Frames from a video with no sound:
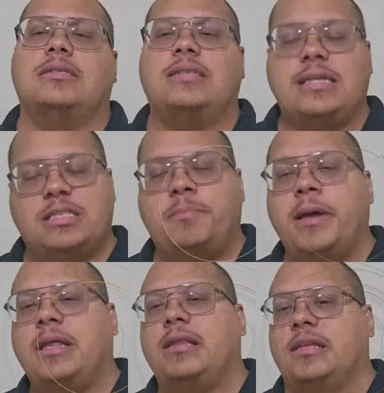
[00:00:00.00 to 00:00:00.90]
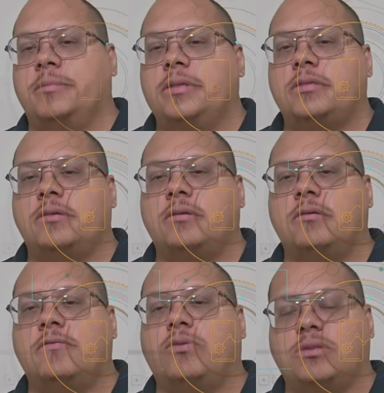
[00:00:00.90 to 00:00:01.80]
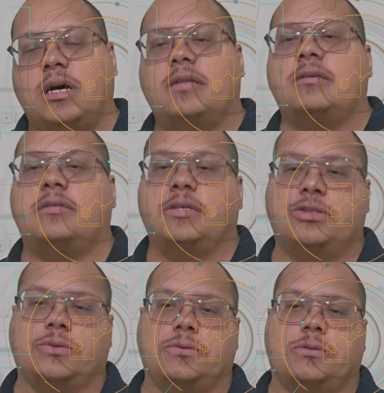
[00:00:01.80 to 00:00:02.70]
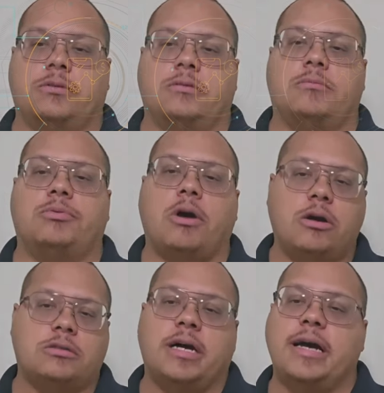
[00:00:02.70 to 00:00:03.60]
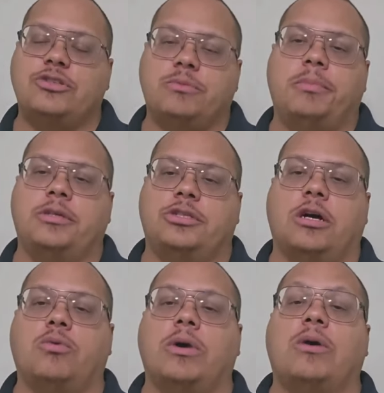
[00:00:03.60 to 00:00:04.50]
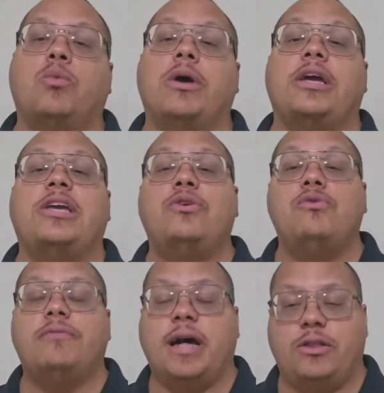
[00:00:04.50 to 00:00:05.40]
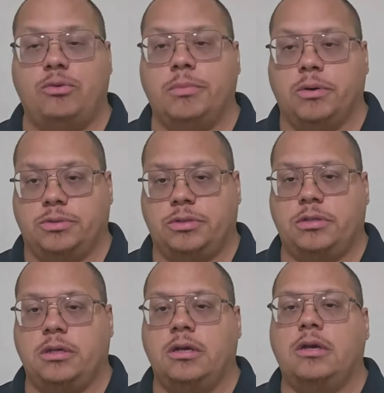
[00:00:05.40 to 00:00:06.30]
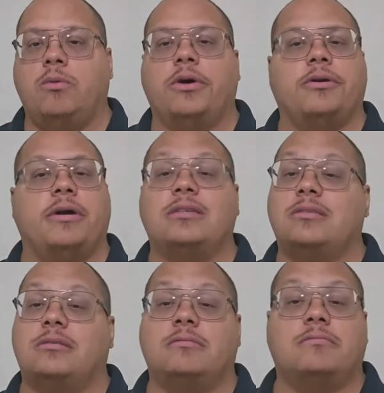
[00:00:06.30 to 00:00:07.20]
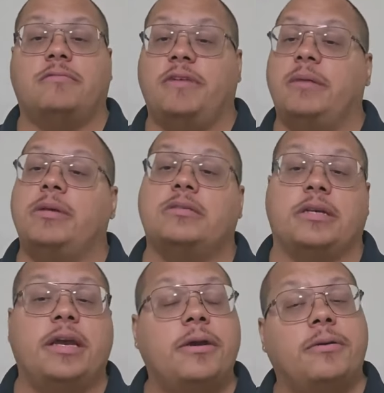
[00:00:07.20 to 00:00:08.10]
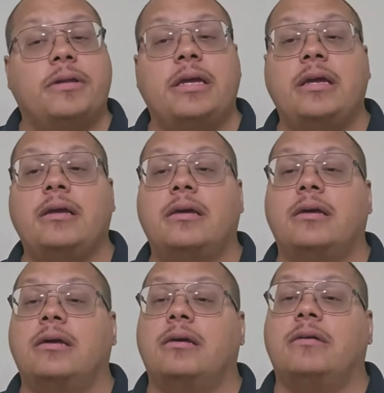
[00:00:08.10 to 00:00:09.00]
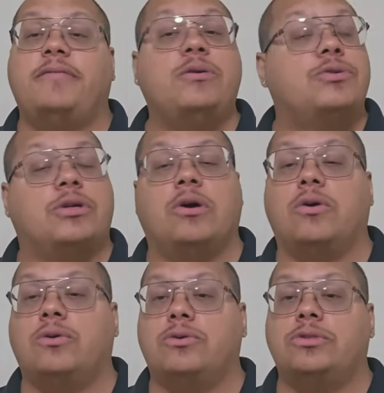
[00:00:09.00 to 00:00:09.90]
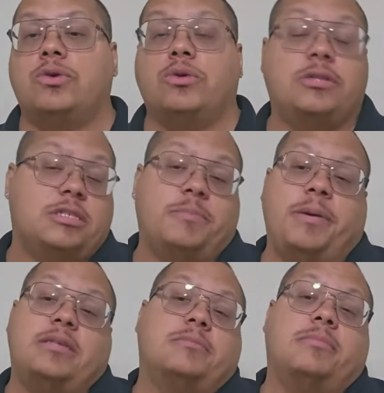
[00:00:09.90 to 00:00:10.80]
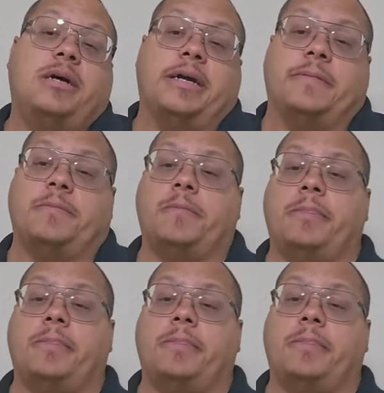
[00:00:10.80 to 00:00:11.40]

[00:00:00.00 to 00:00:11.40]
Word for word: Set spending limits for non-essentials. Prioritize your budget around what you value most, whether it's family security, future goals, or just a peace of mind.